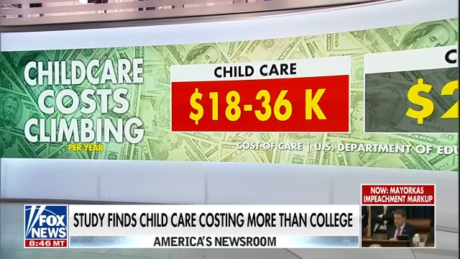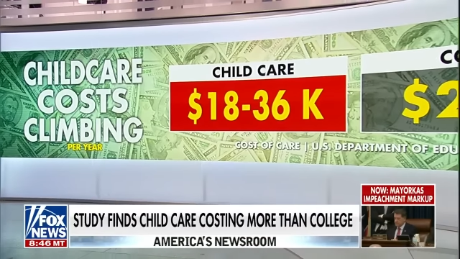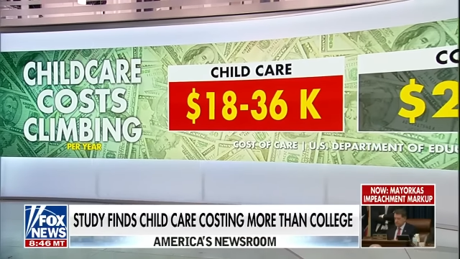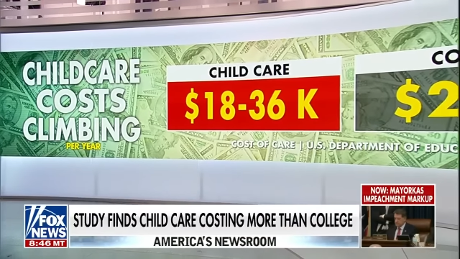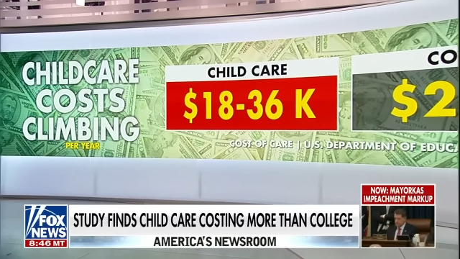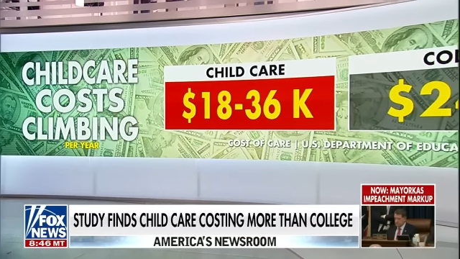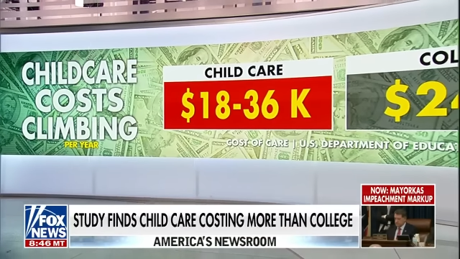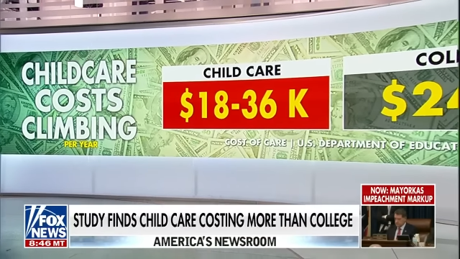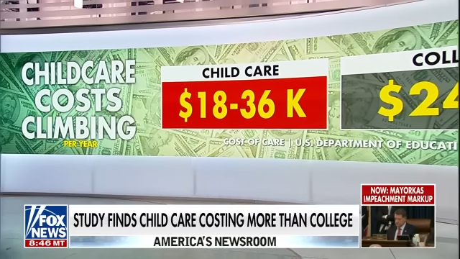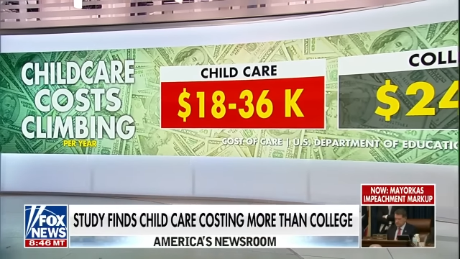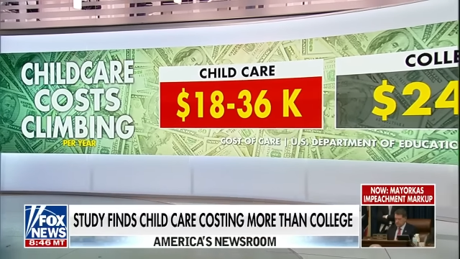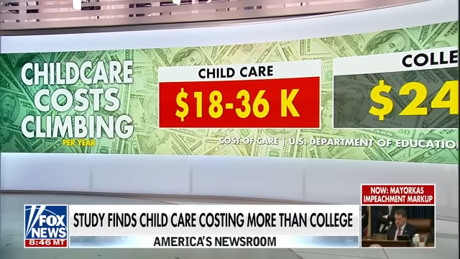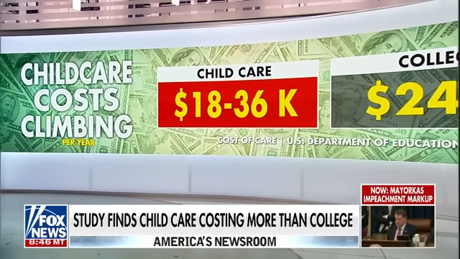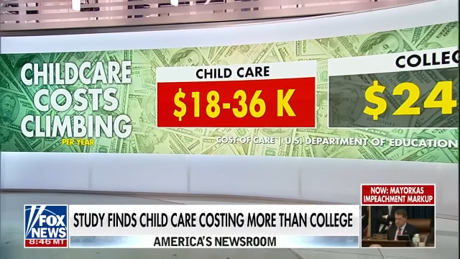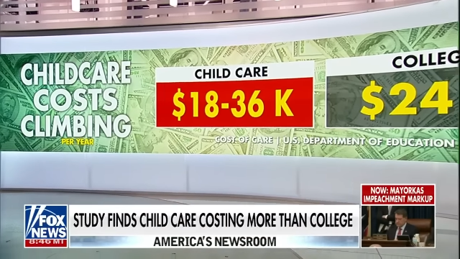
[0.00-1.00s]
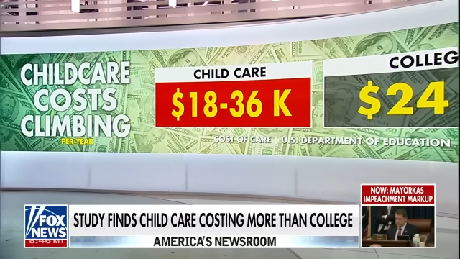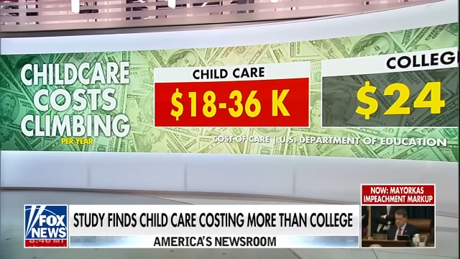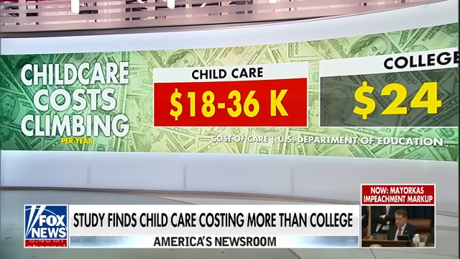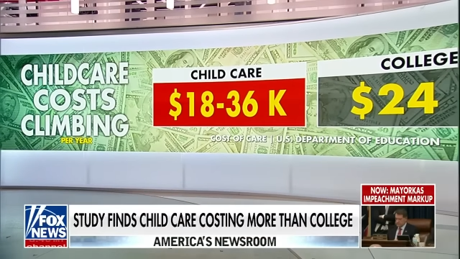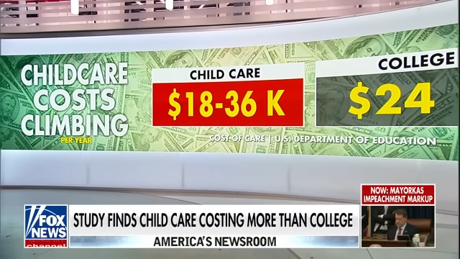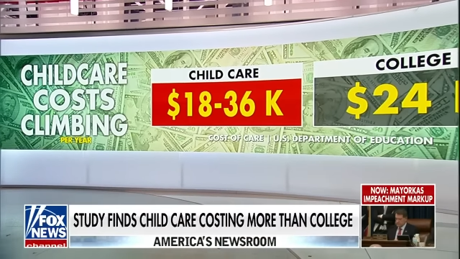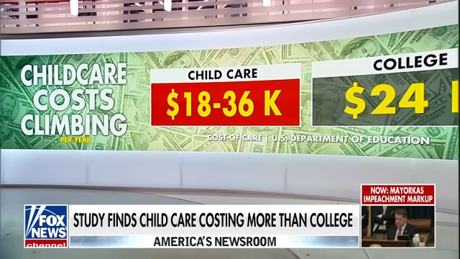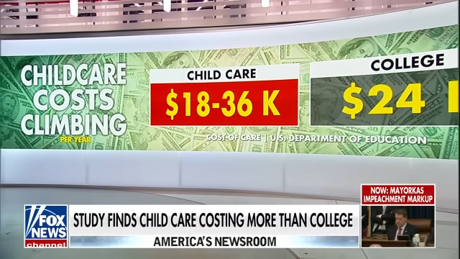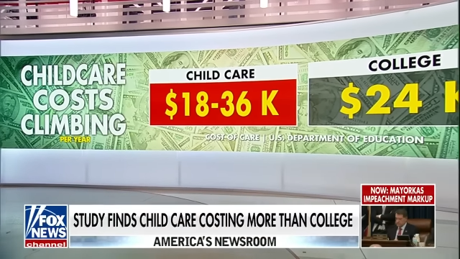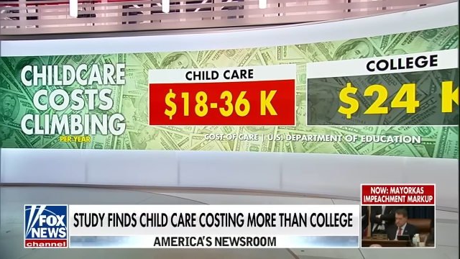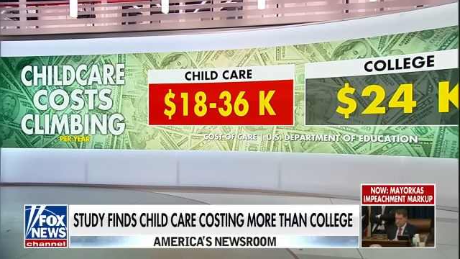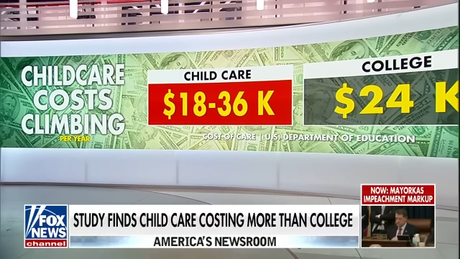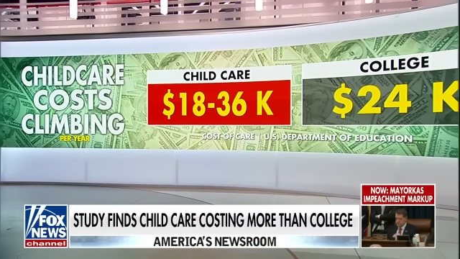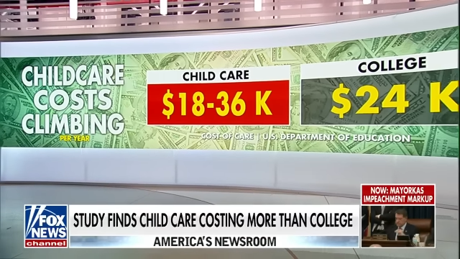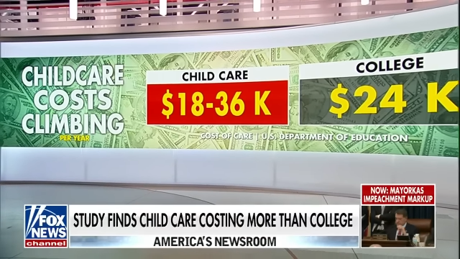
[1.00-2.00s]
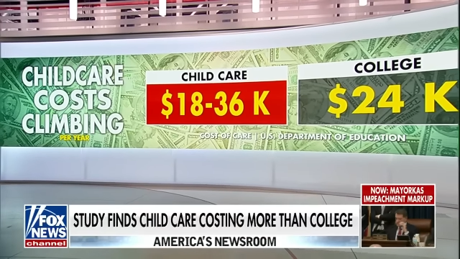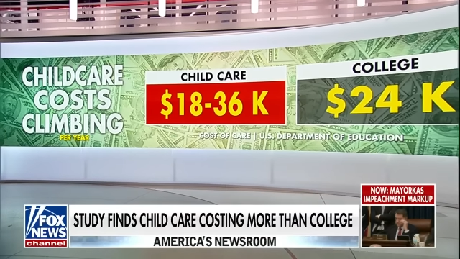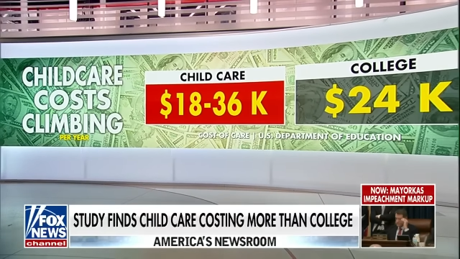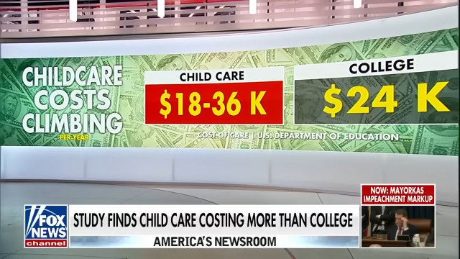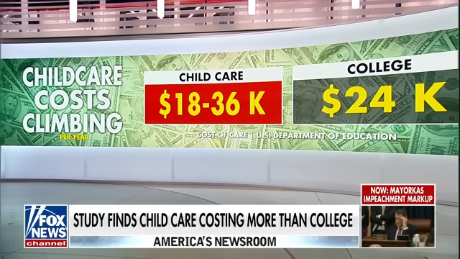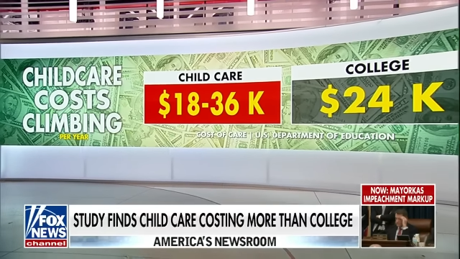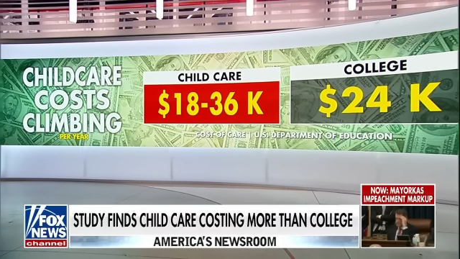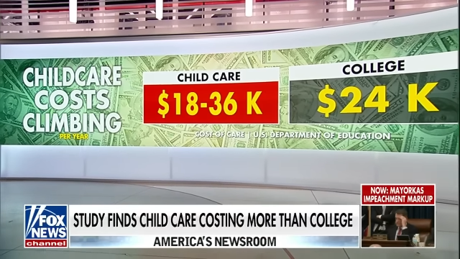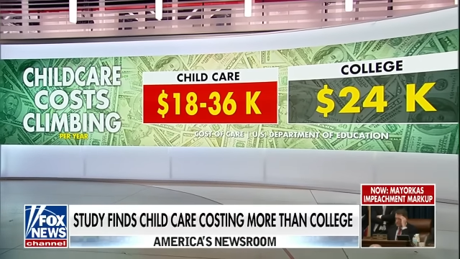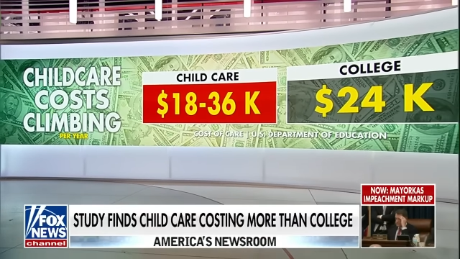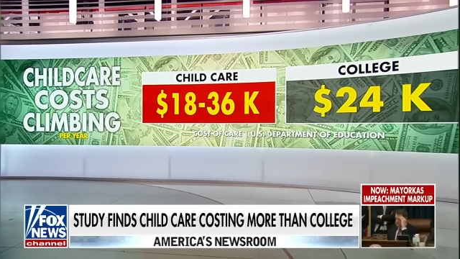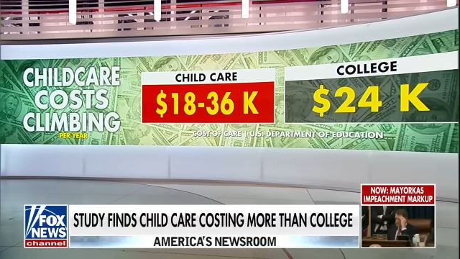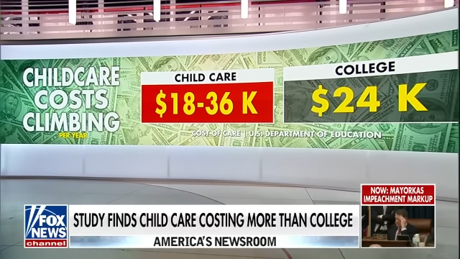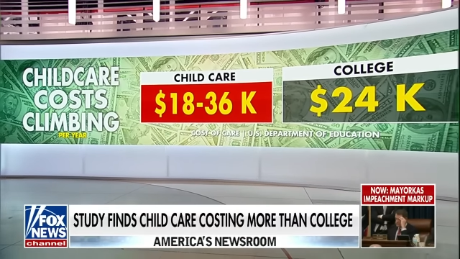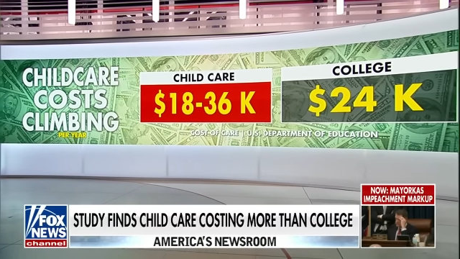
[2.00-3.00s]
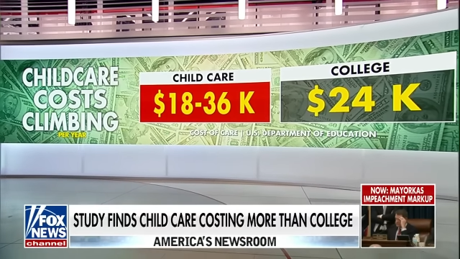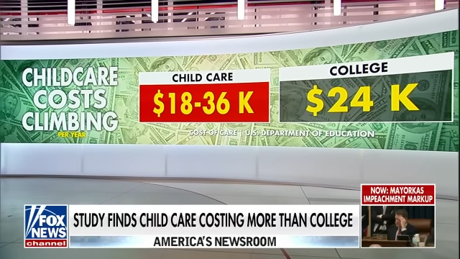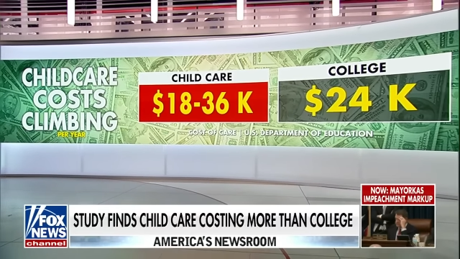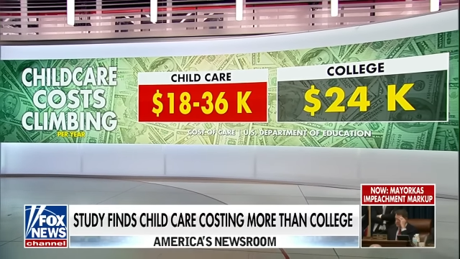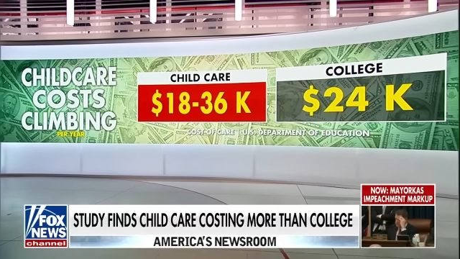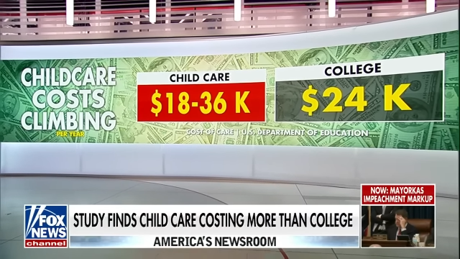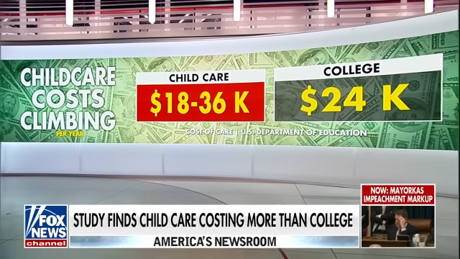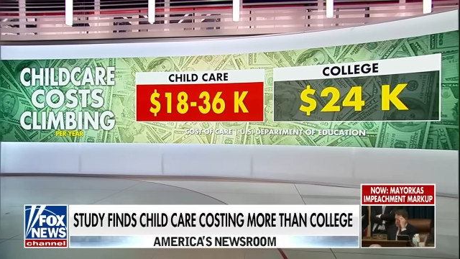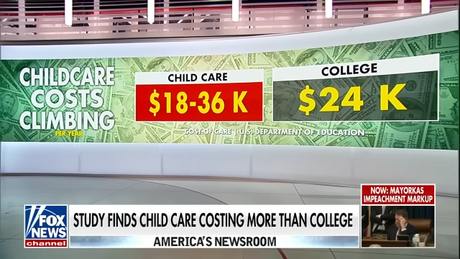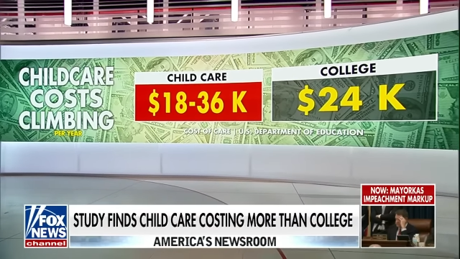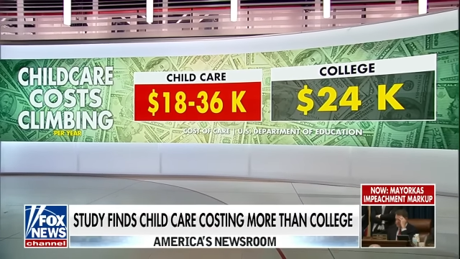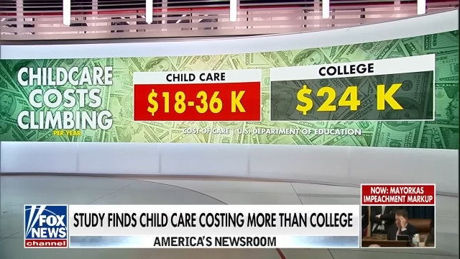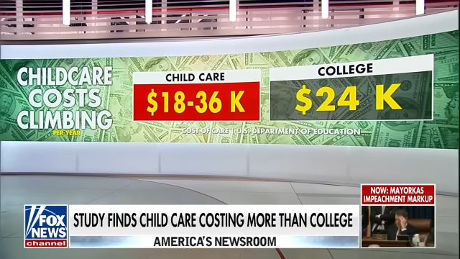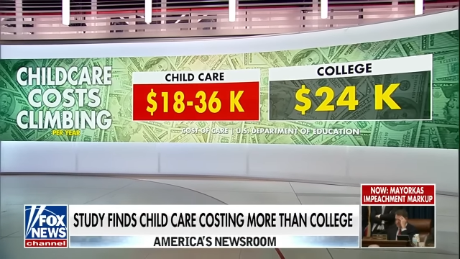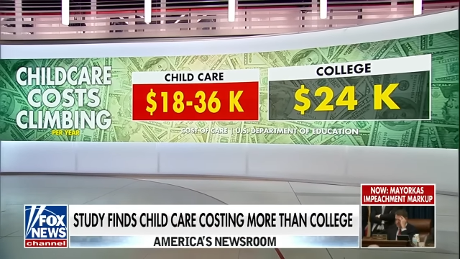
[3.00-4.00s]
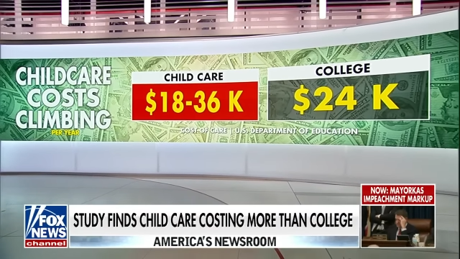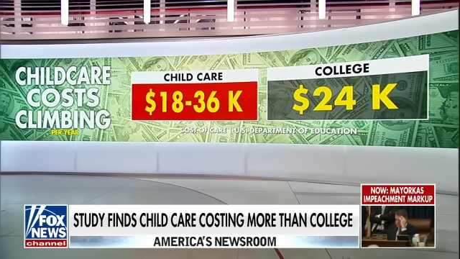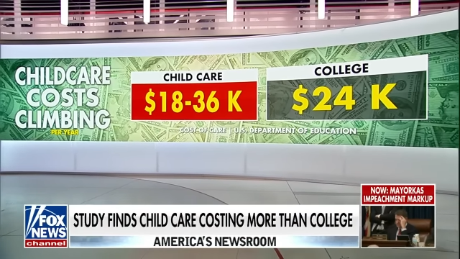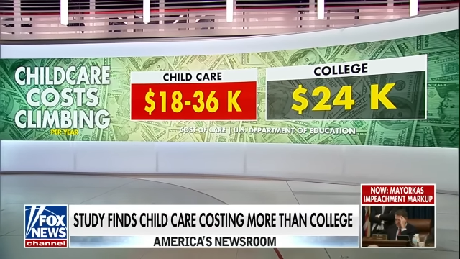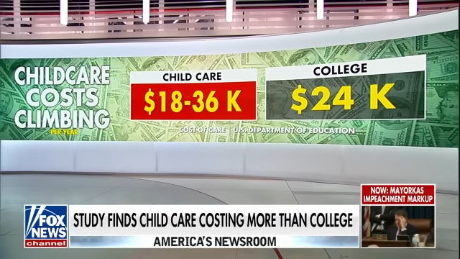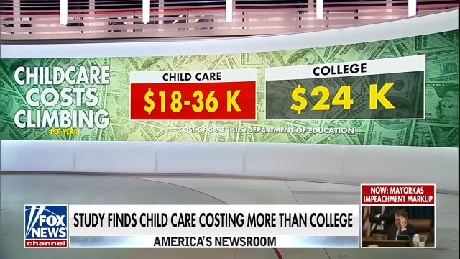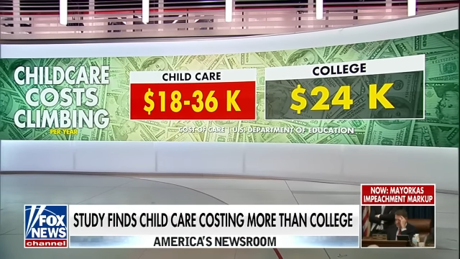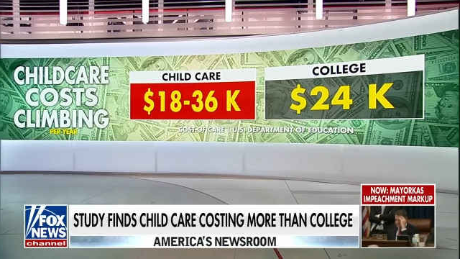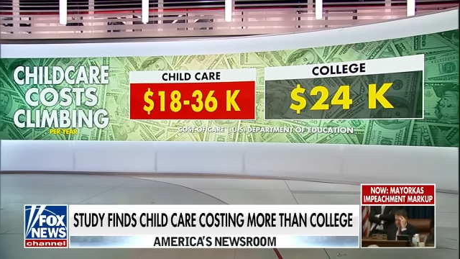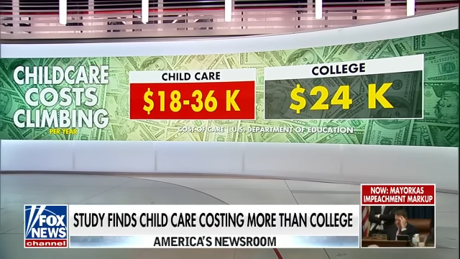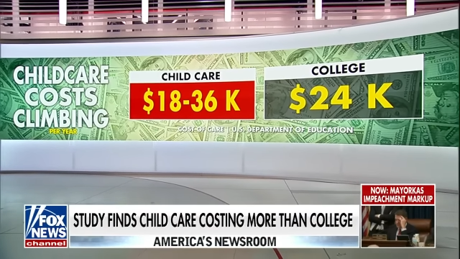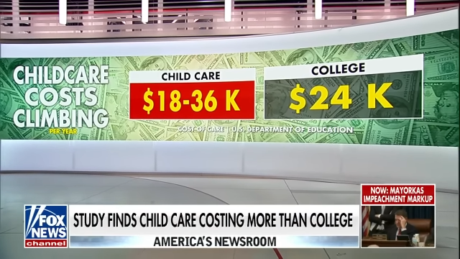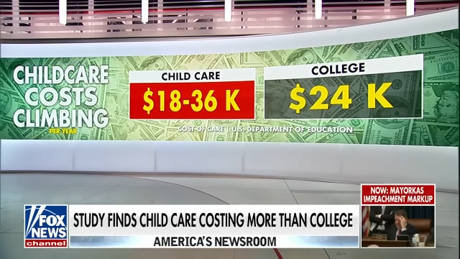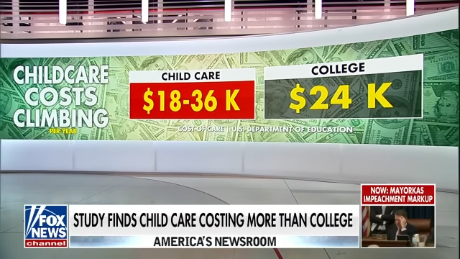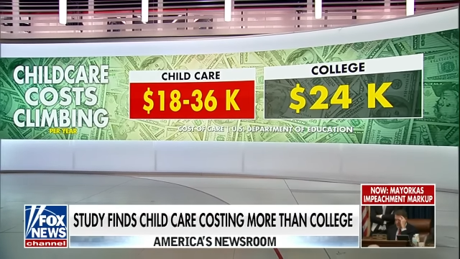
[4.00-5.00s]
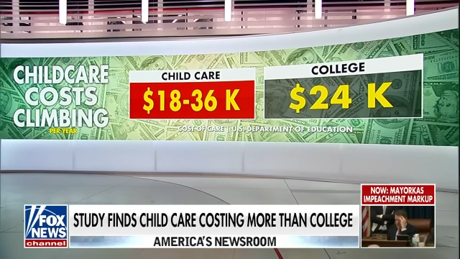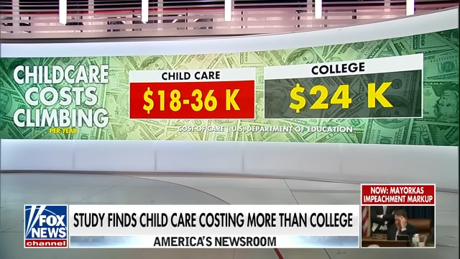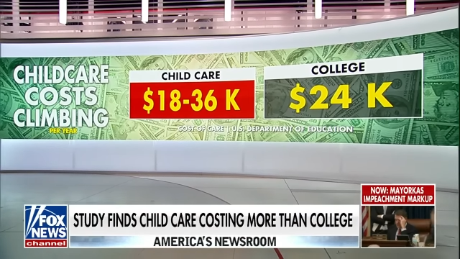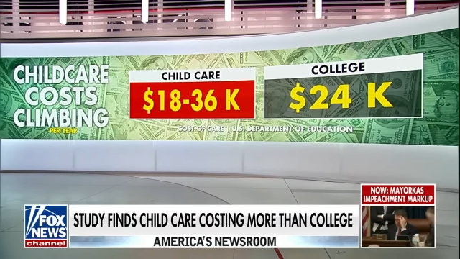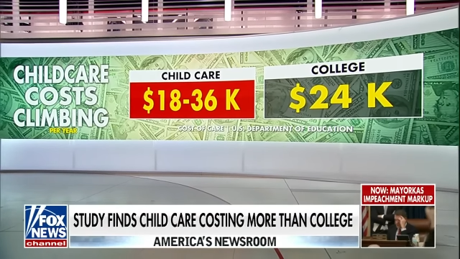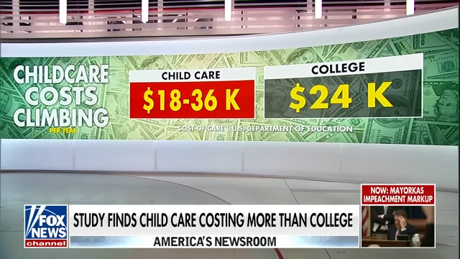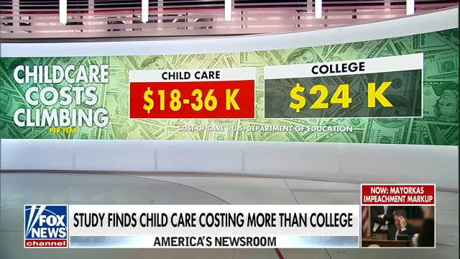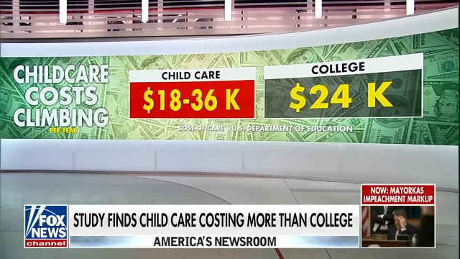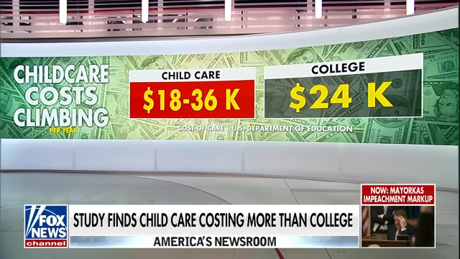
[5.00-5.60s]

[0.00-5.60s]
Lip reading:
No face is visible, so there are no lips to read.